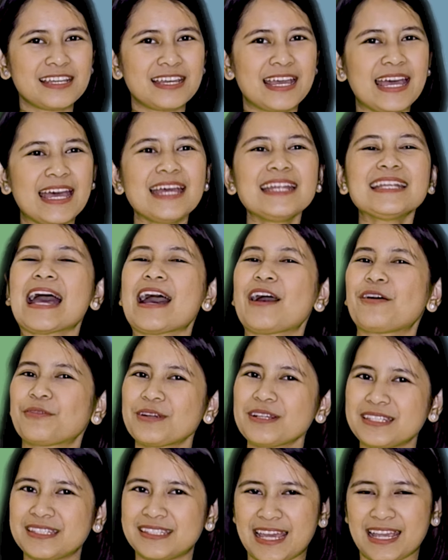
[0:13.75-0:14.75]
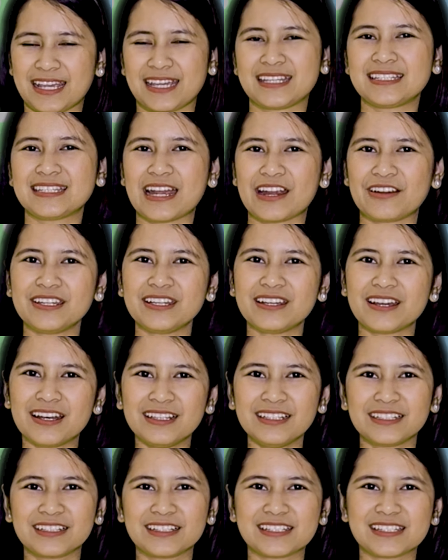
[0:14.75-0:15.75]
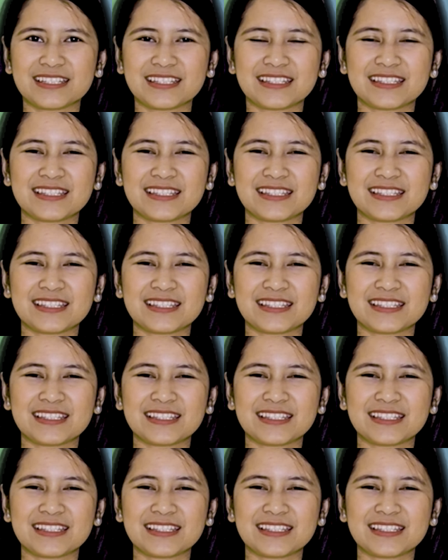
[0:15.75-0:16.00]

and our secondary colors.